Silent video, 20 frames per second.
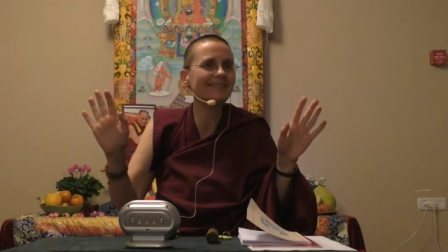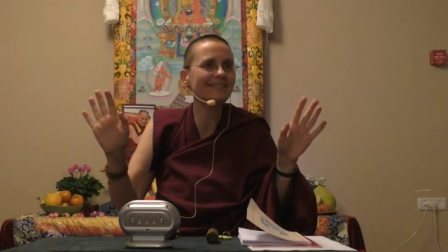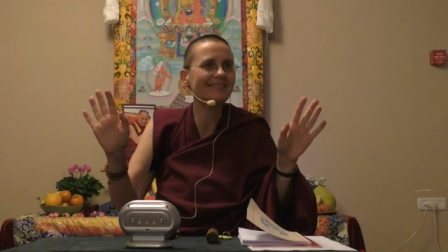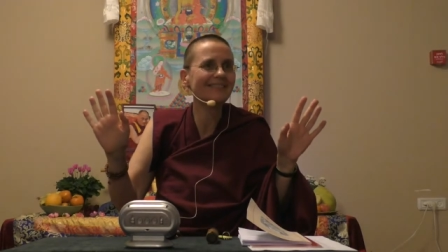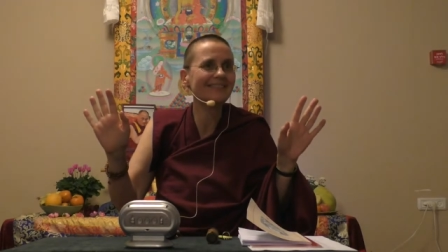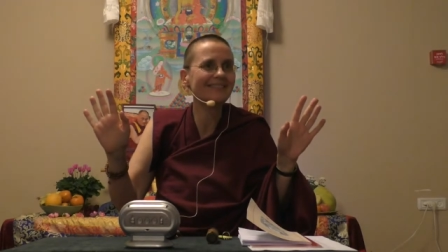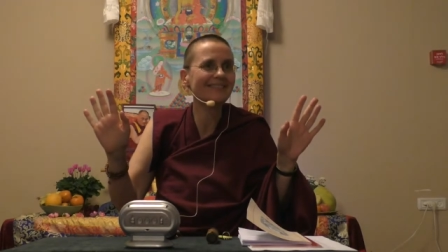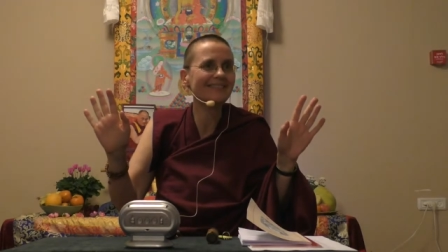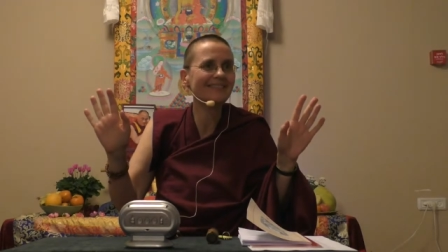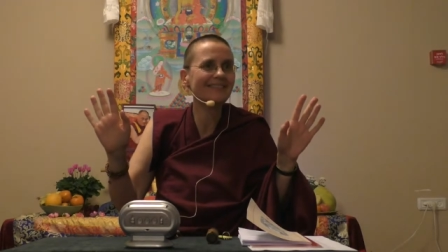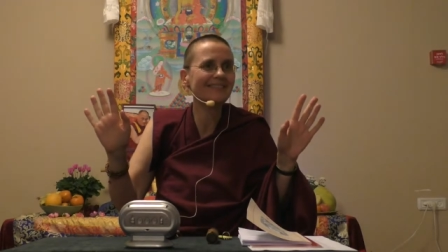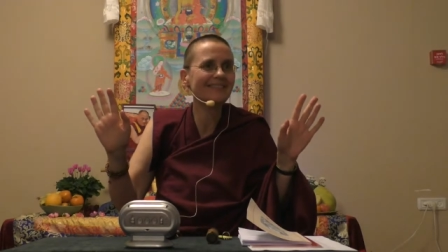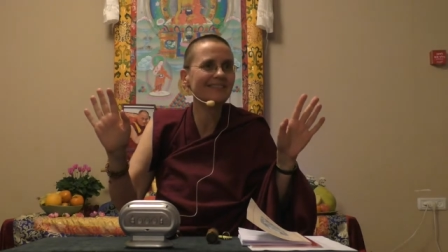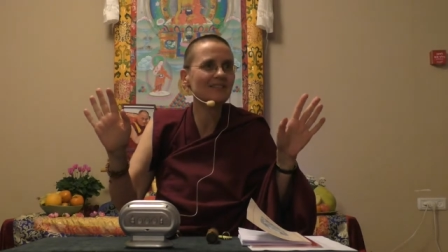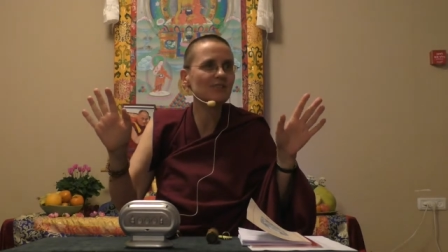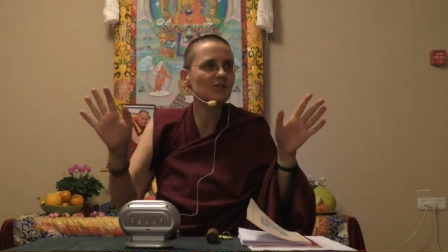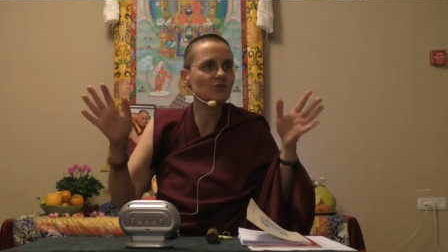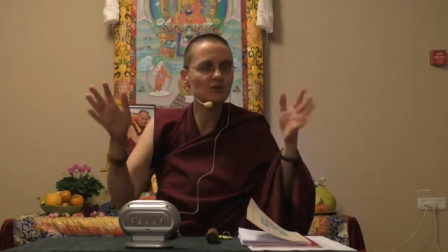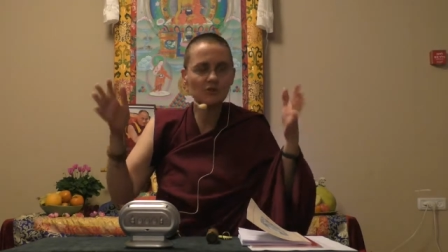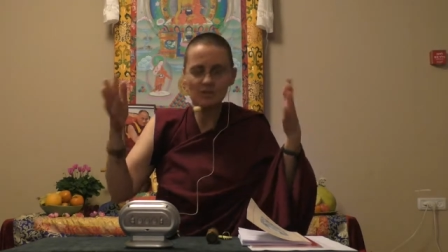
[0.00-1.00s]

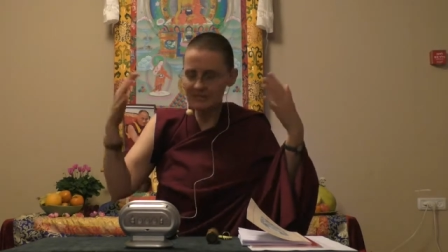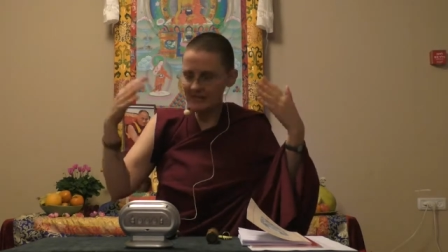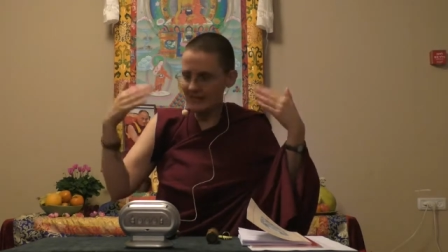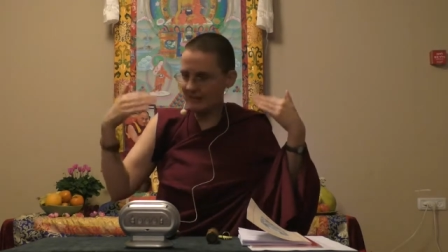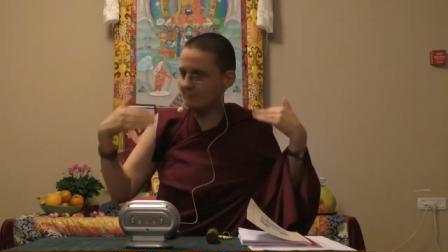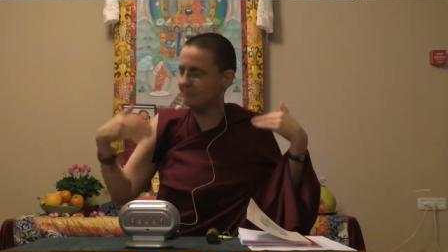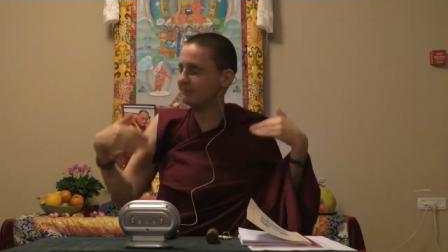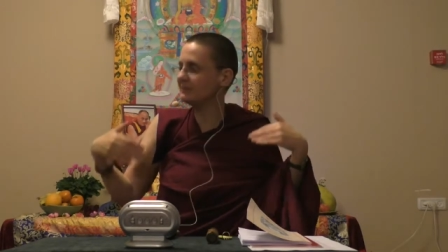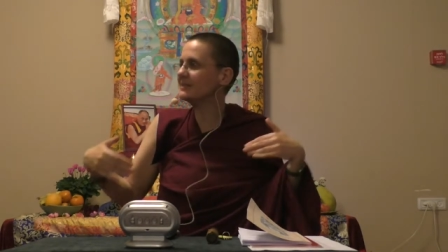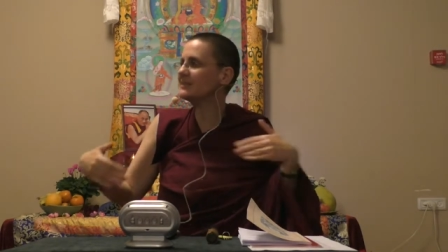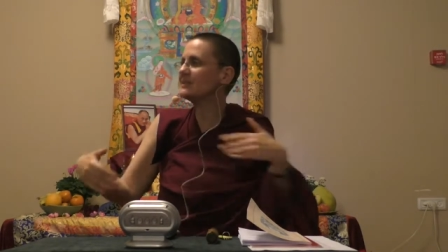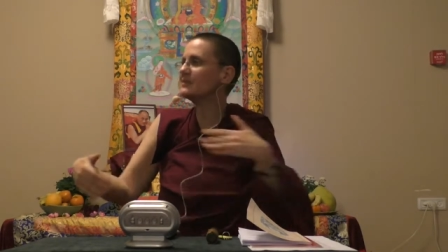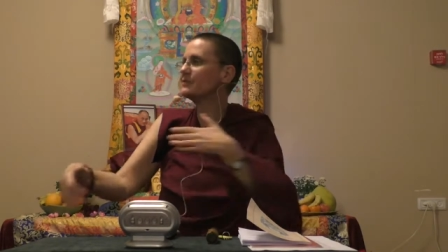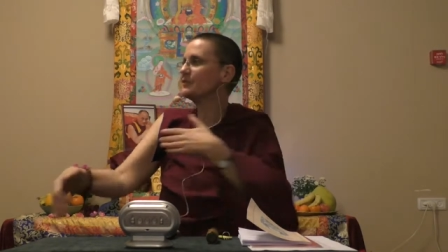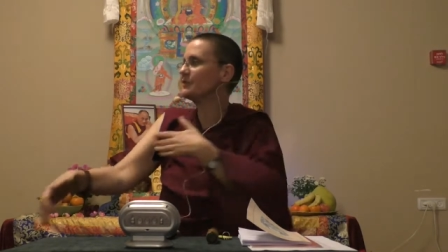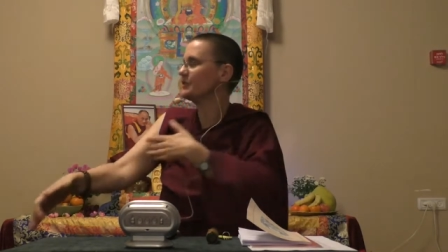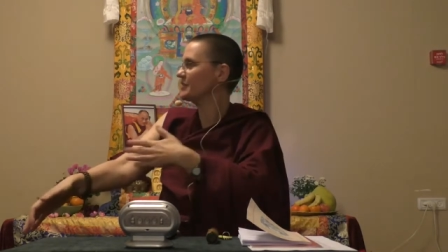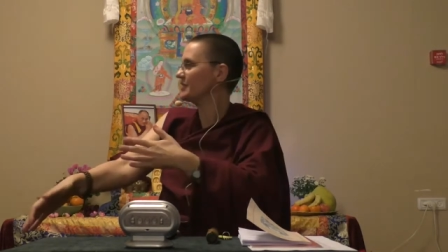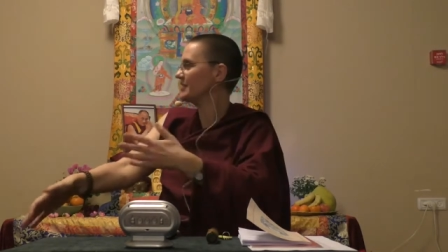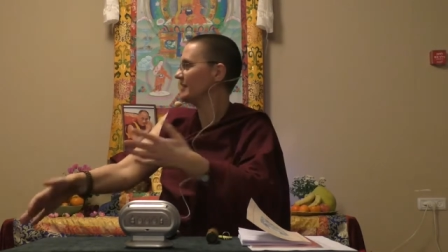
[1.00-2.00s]
So the same
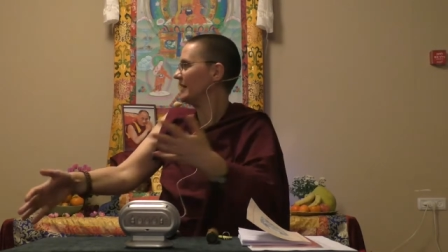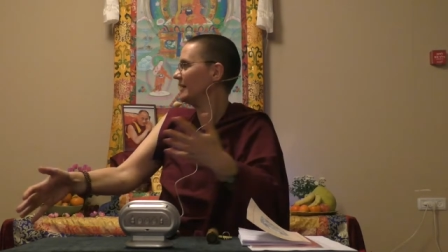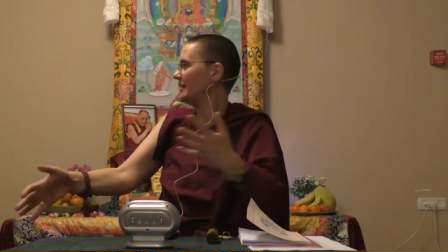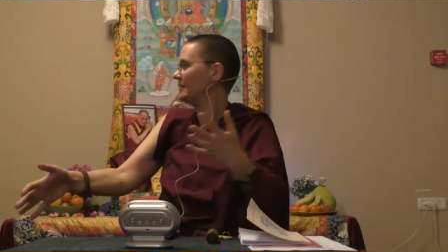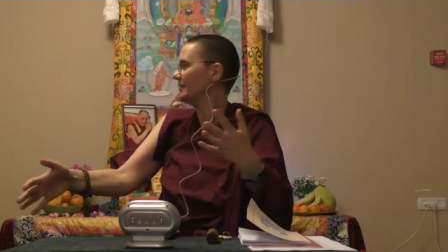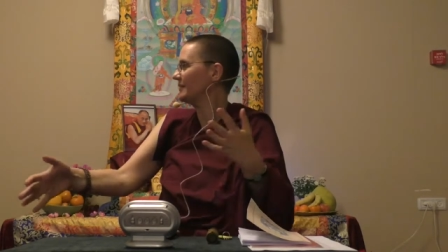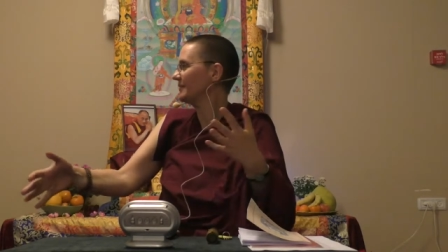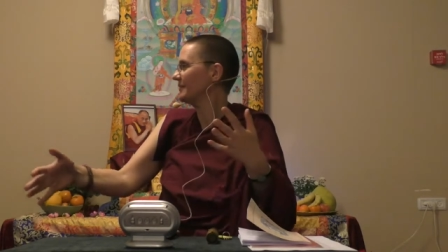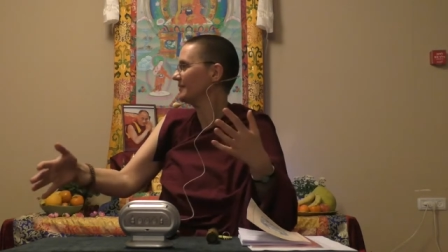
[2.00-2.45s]
blissful state.